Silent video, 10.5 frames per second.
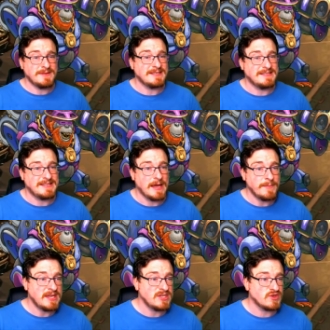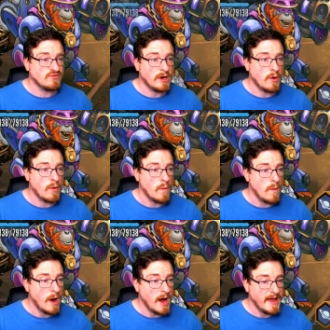the damage
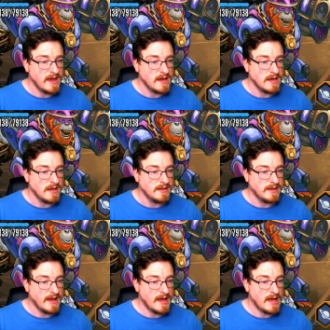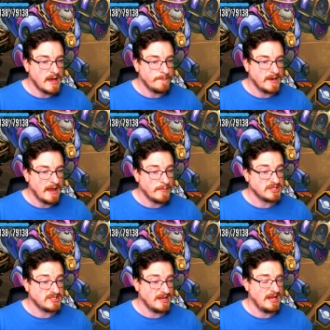required. Uh, but how
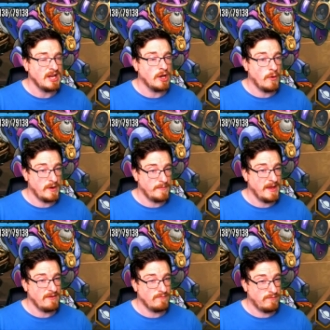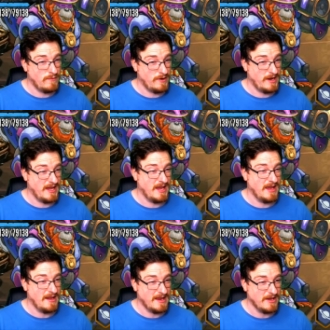much did he lowered me?
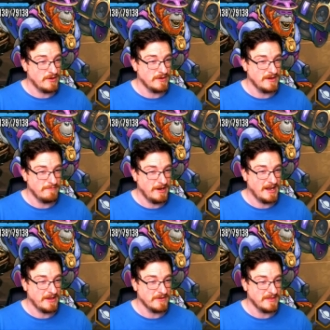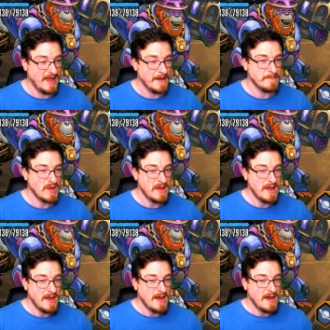Really good, really good there.
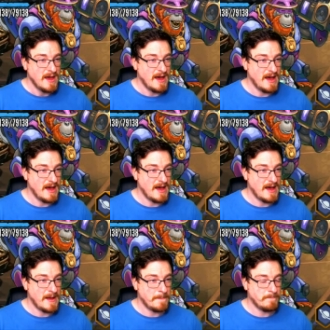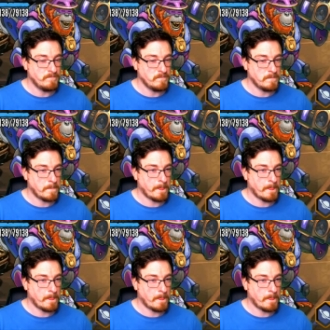Uh,
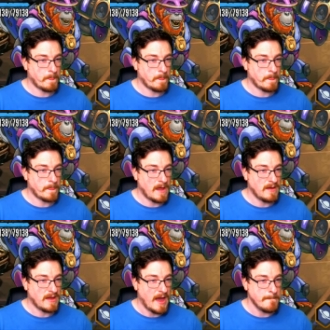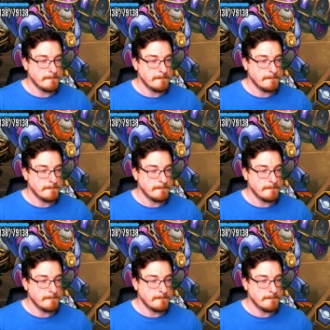okay.